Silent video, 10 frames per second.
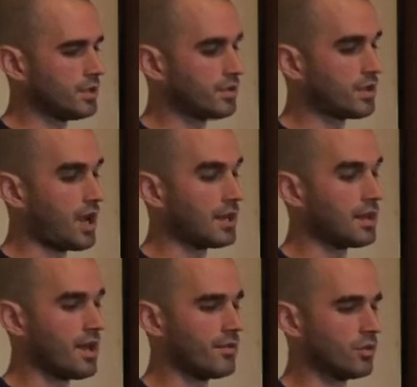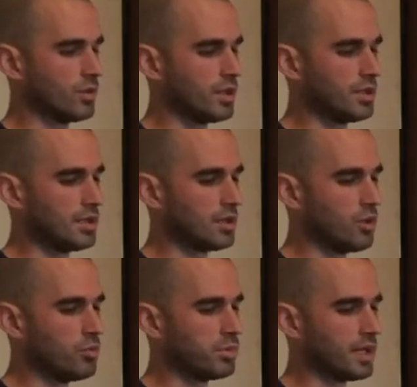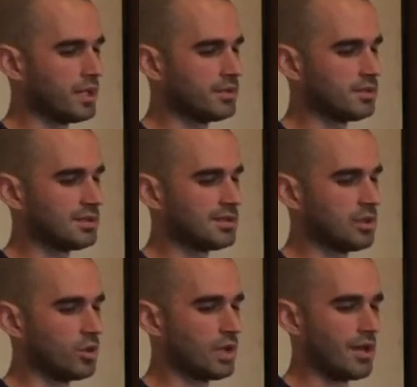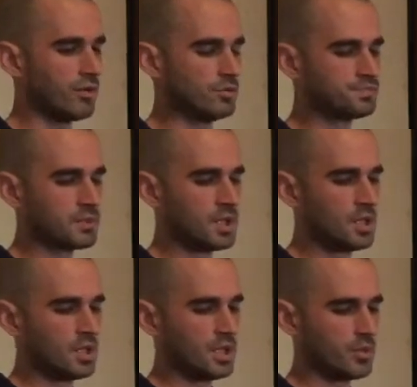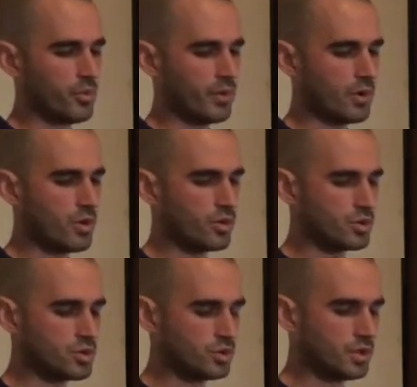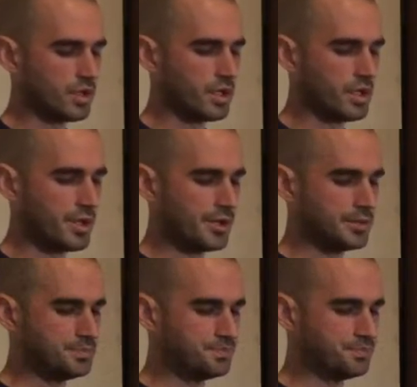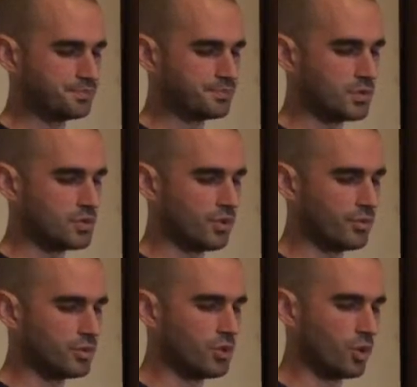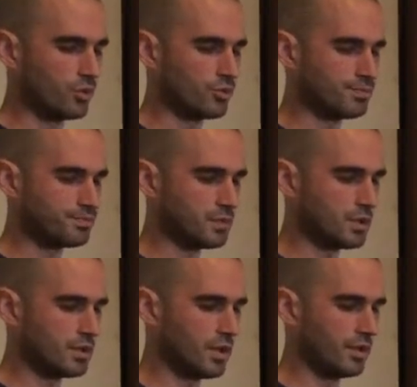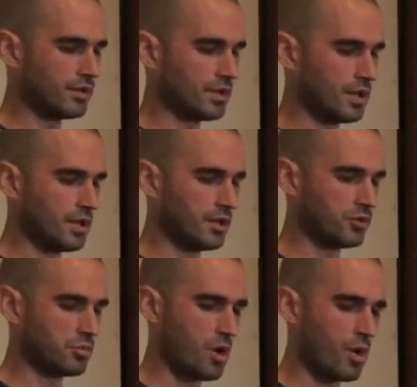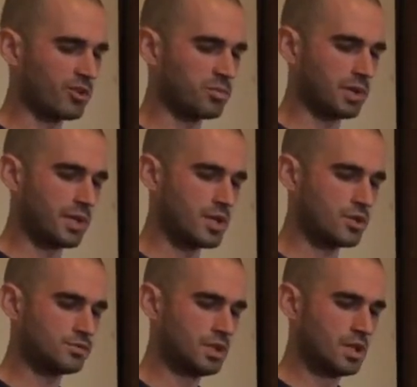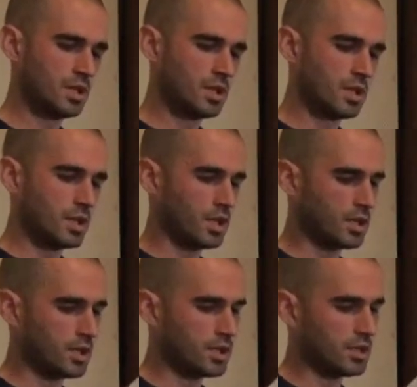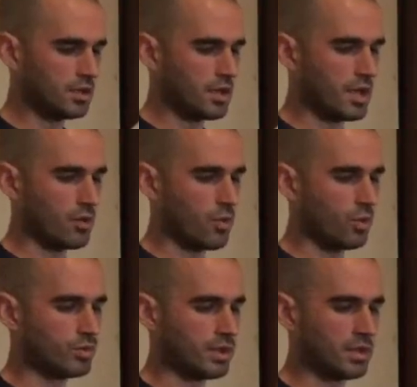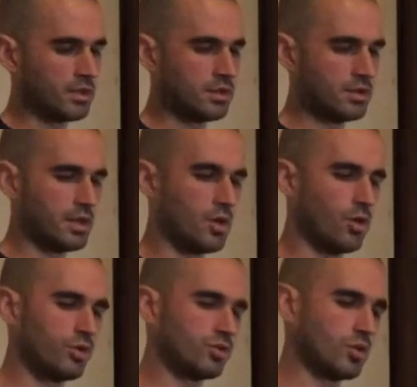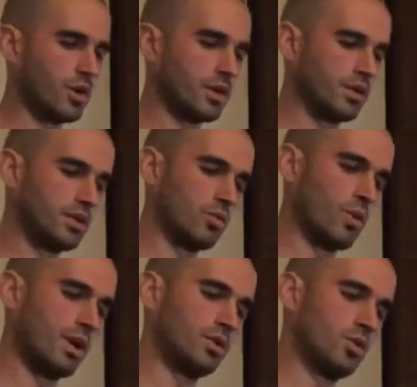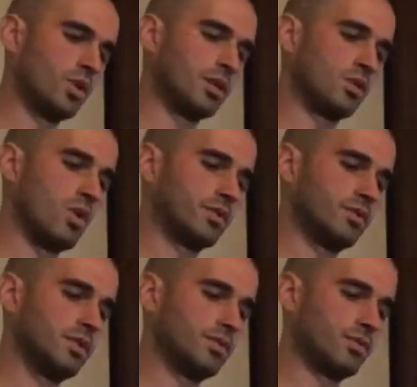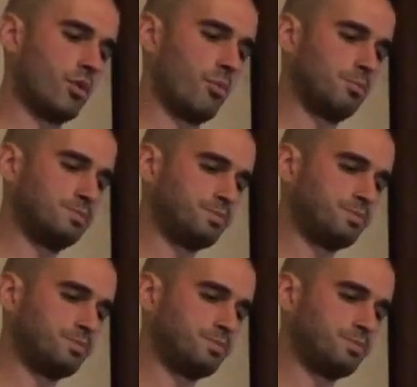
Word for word: is high level and a low place is low level. And if you go to the to the footnotes, there is a small explanation here uh, quoting the whole story where Dogen got this from.